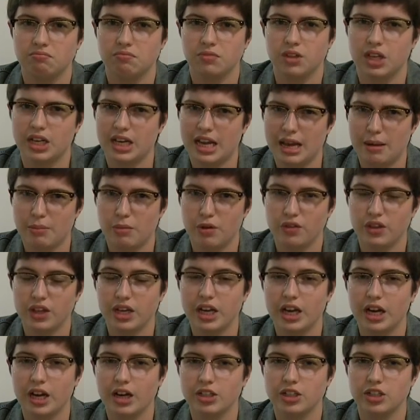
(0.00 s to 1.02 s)
name of the
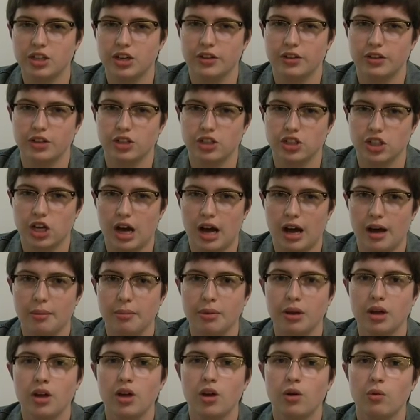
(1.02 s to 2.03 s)
character and their
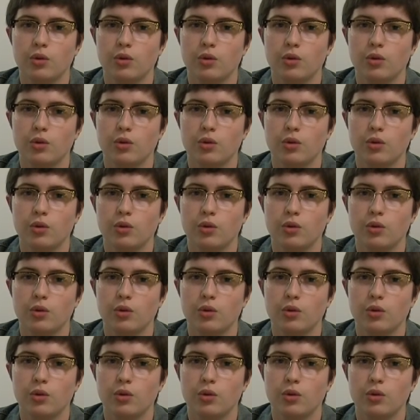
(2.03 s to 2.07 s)
job,